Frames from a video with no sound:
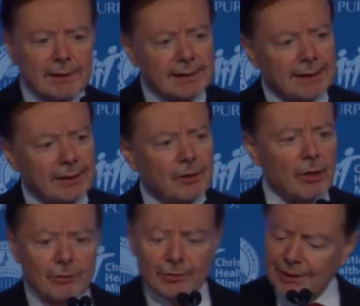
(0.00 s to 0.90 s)
He
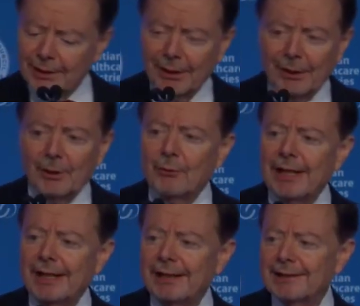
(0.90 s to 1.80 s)
knows who he
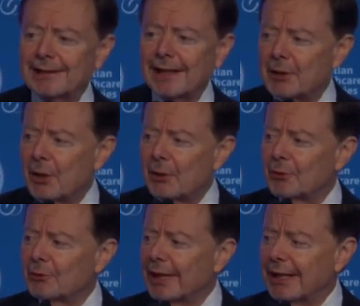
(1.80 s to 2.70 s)
is. I know who
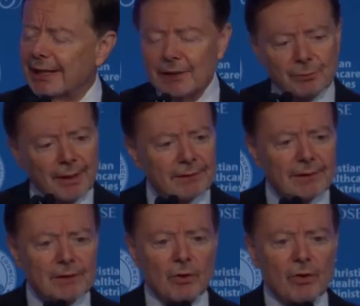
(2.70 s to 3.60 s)
he is. We had this
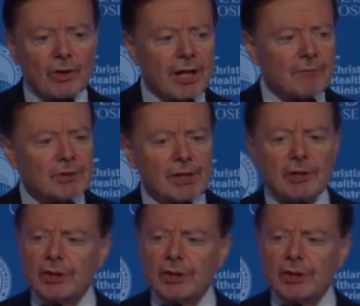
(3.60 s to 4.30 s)
long conversation.